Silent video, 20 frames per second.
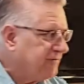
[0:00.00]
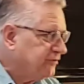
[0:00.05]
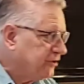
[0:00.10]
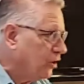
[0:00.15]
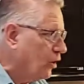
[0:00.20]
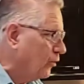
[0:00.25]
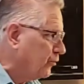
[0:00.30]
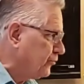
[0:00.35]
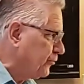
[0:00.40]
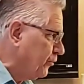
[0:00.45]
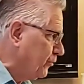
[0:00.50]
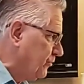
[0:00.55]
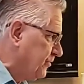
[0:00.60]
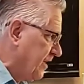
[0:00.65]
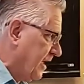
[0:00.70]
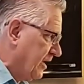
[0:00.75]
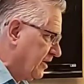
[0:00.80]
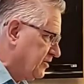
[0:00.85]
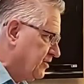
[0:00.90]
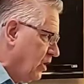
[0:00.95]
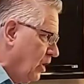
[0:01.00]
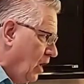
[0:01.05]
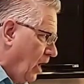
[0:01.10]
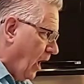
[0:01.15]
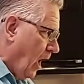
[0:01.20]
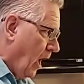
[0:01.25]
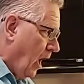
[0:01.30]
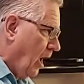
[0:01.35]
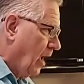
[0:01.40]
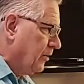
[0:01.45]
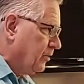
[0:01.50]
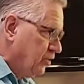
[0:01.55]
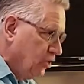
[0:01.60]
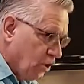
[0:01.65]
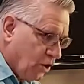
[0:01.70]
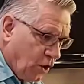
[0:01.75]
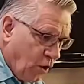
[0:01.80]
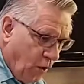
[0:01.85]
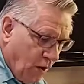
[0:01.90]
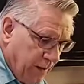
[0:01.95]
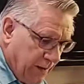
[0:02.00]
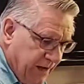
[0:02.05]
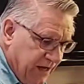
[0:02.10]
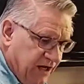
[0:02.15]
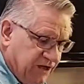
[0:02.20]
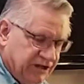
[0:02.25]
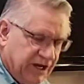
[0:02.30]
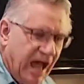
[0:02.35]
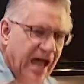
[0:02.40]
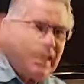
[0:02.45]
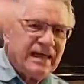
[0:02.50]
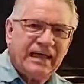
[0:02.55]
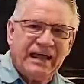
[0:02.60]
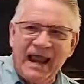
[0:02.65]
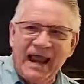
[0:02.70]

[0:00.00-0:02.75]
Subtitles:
to go through things. You're going to be taken